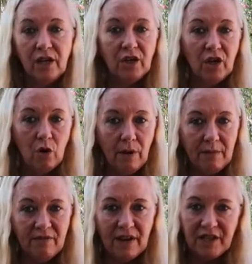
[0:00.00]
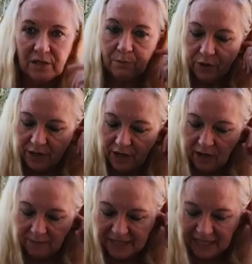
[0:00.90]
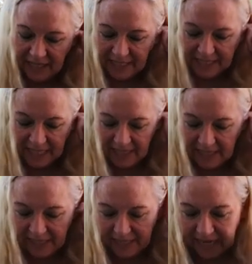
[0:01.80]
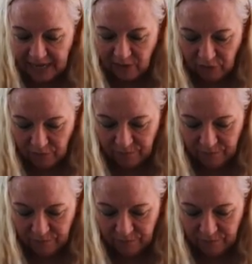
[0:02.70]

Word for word: you know, maybe if I just put the um, seedlings in the container,